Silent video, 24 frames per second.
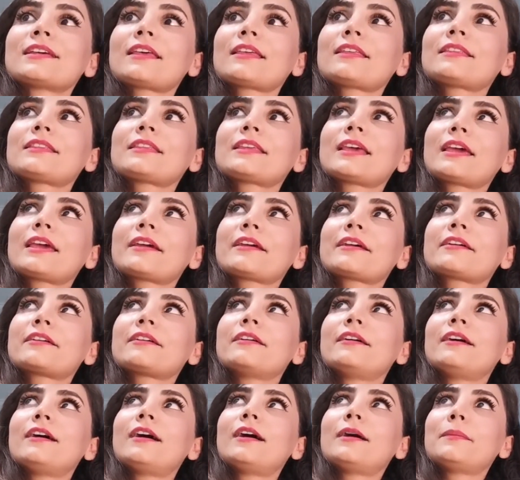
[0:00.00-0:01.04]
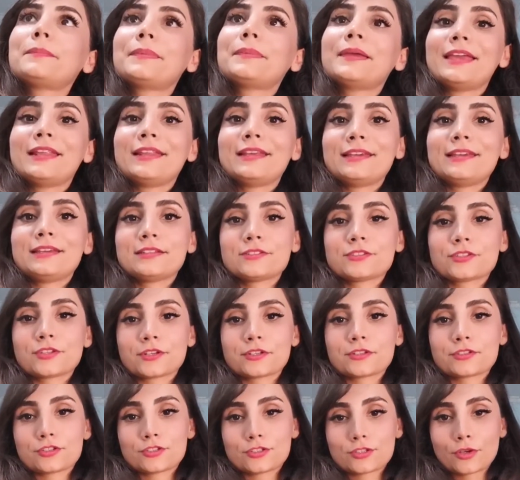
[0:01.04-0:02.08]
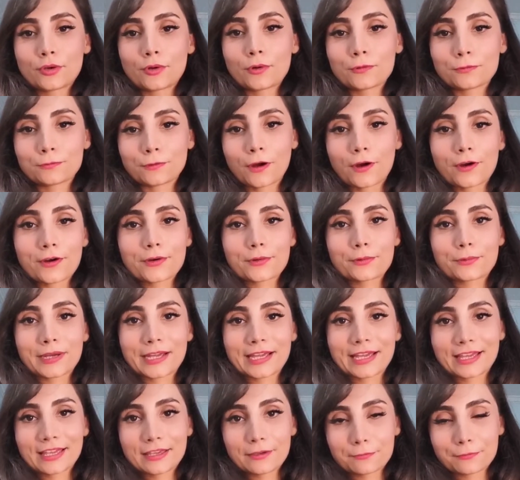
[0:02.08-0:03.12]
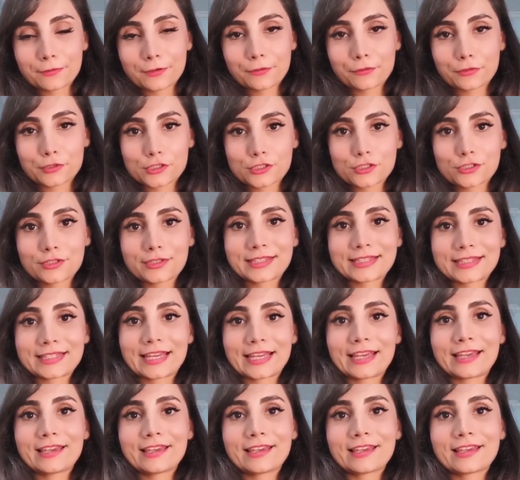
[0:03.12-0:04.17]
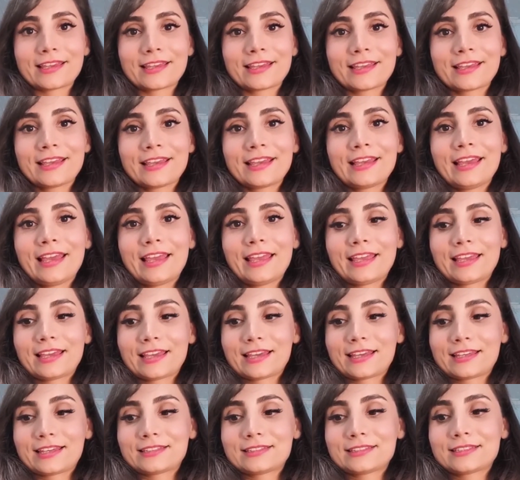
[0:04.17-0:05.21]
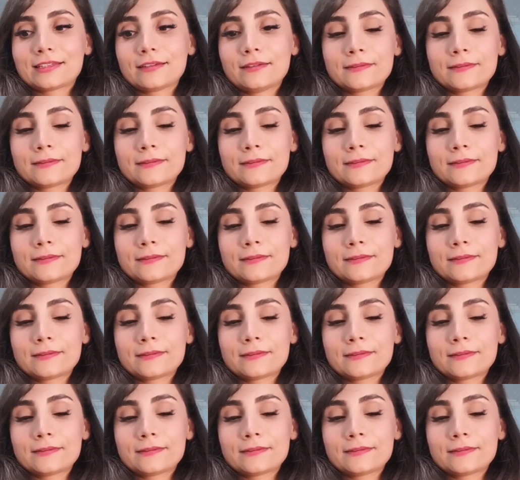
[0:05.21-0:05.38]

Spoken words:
their opinions are so far away from what you think, and